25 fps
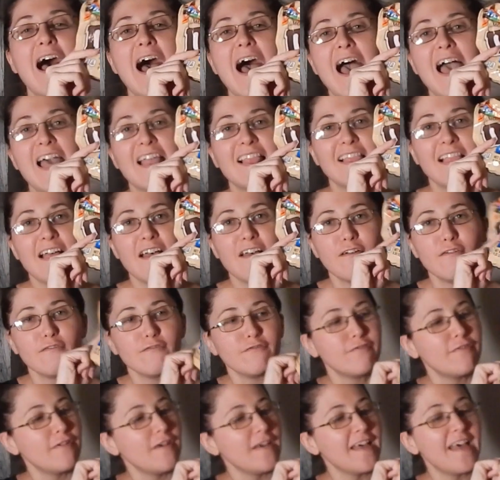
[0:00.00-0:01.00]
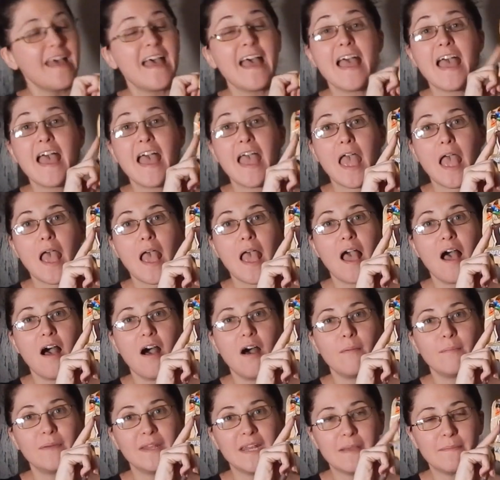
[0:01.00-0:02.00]
I love
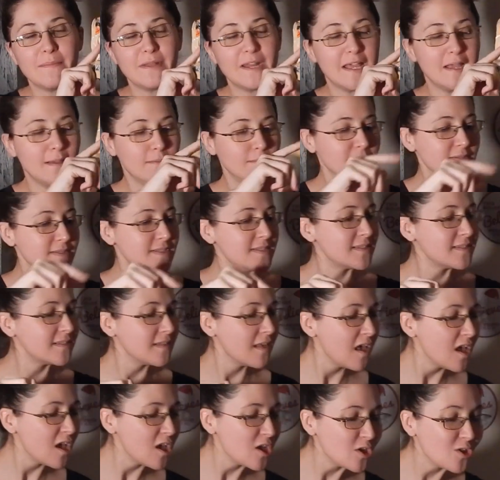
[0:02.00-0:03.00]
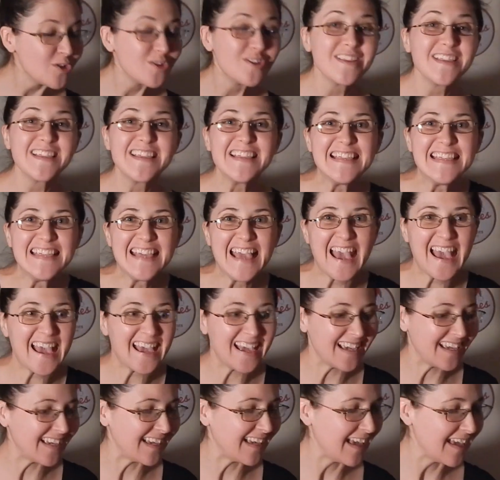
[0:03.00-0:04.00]
almond M&Ms.
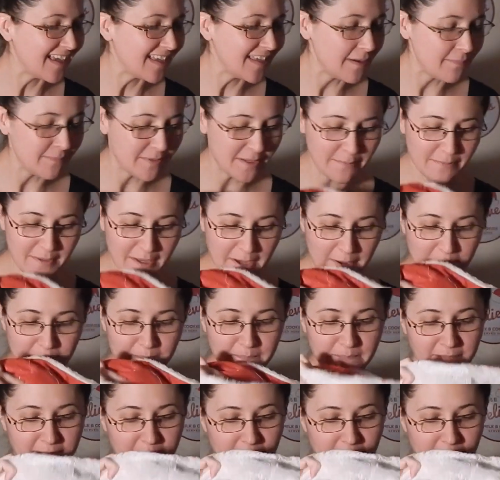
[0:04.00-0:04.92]
Yay! Yum, yum, yum.